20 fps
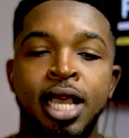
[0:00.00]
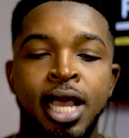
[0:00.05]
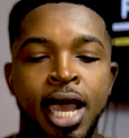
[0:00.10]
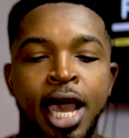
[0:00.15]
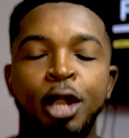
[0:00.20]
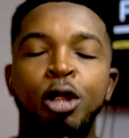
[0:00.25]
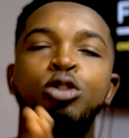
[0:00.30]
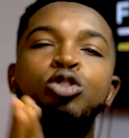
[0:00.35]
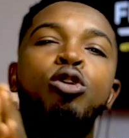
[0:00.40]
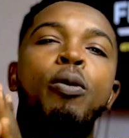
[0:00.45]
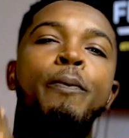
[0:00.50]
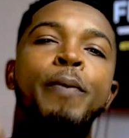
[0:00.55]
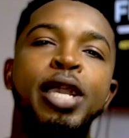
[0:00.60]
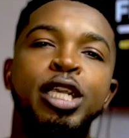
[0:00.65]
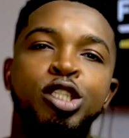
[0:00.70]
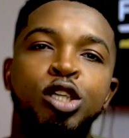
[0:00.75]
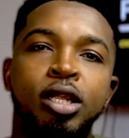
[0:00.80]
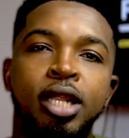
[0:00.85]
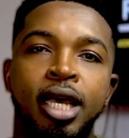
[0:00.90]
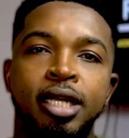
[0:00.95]
And also make
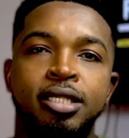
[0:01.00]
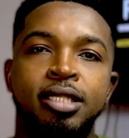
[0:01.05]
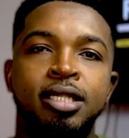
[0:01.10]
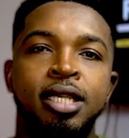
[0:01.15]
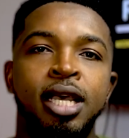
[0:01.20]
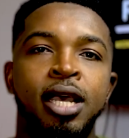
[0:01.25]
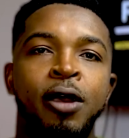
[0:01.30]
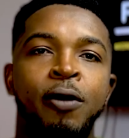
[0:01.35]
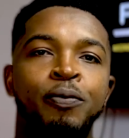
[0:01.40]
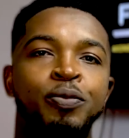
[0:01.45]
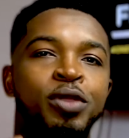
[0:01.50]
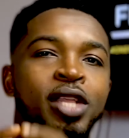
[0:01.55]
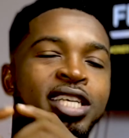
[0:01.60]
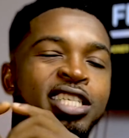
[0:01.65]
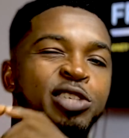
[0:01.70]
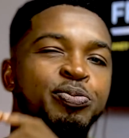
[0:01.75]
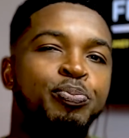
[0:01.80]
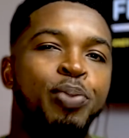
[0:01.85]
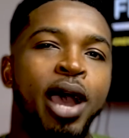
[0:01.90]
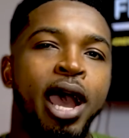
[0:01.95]
sure that the
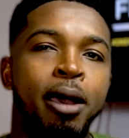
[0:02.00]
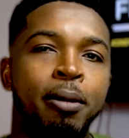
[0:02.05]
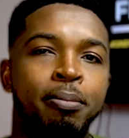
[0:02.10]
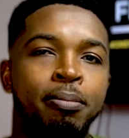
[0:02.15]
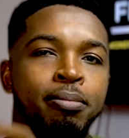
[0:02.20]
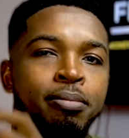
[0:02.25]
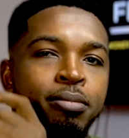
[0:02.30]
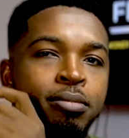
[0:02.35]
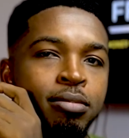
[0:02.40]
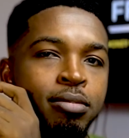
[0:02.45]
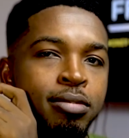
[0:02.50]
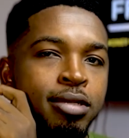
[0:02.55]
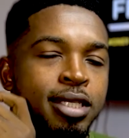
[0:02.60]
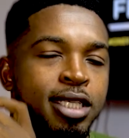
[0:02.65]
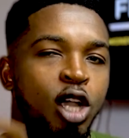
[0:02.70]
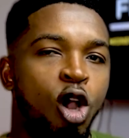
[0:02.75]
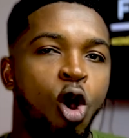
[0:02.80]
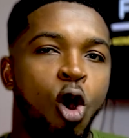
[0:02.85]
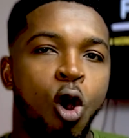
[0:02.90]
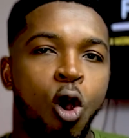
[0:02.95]
spam
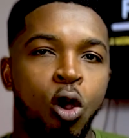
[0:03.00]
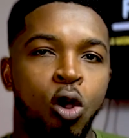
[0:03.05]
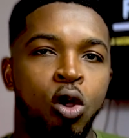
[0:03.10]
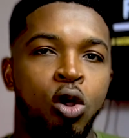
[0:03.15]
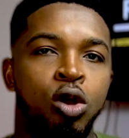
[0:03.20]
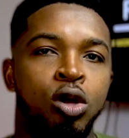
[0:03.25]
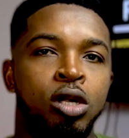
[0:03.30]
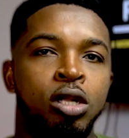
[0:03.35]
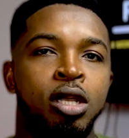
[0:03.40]
score